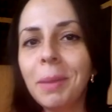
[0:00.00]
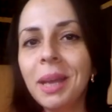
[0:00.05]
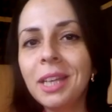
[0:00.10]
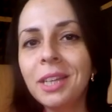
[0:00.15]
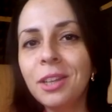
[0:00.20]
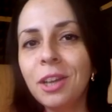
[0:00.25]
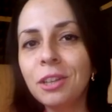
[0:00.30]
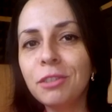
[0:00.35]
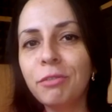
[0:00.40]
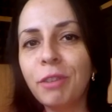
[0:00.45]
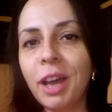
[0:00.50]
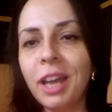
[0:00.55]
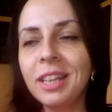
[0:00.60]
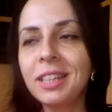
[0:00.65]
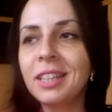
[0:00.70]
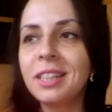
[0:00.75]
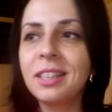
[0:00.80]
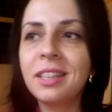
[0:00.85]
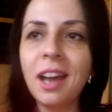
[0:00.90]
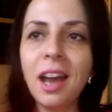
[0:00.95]
We might not
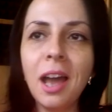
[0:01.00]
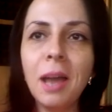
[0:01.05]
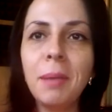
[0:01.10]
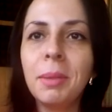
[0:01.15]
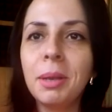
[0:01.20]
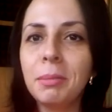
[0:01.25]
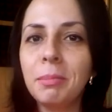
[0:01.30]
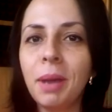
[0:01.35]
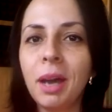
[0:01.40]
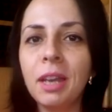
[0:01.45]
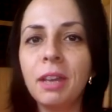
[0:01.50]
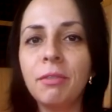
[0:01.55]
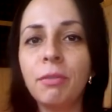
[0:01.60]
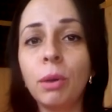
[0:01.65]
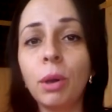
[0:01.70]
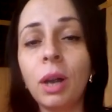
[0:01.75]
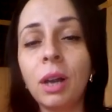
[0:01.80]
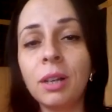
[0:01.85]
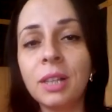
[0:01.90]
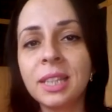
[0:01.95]
find time and
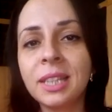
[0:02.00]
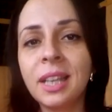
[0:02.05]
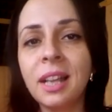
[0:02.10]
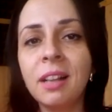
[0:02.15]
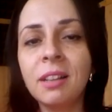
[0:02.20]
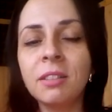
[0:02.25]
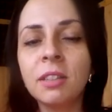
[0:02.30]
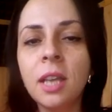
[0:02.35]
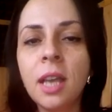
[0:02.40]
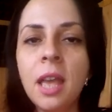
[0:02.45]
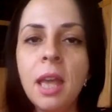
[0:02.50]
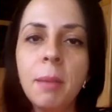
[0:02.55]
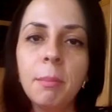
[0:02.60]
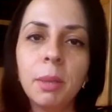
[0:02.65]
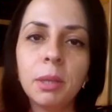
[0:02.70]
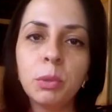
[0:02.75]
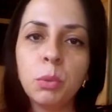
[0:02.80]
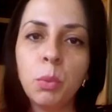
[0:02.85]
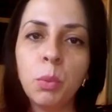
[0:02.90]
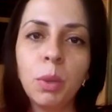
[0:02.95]
money for ourselves,
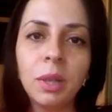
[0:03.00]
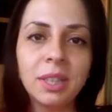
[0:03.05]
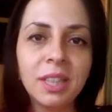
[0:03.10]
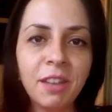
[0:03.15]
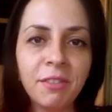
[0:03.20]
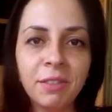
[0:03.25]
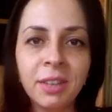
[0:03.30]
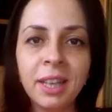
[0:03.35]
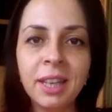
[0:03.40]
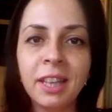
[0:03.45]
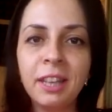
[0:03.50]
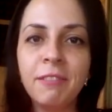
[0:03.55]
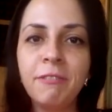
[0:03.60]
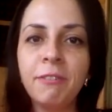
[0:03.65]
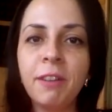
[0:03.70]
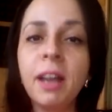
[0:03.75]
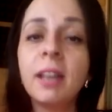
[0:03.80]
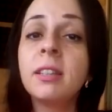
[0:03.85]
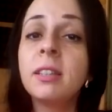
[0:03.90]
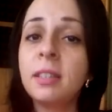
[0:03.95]
but we will
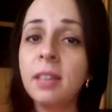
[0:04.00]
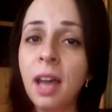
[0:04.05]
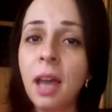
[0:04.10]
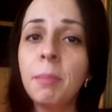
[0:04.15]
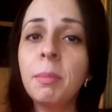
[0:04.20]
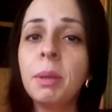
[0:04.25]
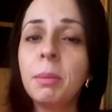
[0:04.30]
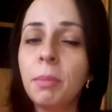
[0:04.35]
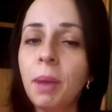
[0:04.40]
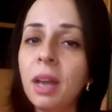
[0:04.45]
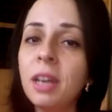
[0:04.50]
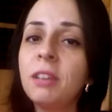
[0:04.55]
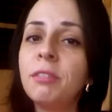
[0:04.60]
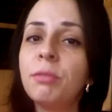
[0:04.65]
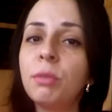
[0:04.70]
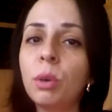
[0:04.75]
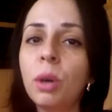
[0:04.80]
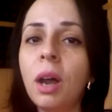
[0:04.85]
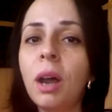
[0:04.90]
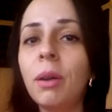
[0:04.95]
definitely find time and
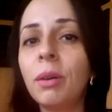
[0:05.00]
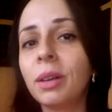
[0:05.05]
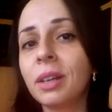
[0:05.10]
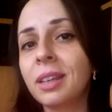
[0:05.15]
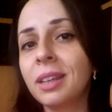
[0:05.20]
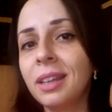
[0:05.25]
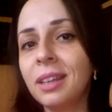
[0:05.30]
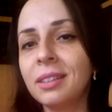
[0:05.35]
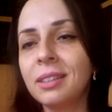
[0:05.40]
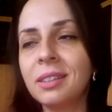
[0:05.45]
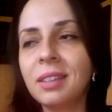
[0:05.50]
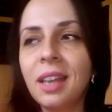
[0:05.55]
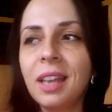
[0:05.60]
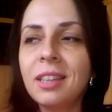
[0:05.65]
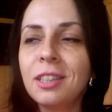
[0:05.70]
money for our kids.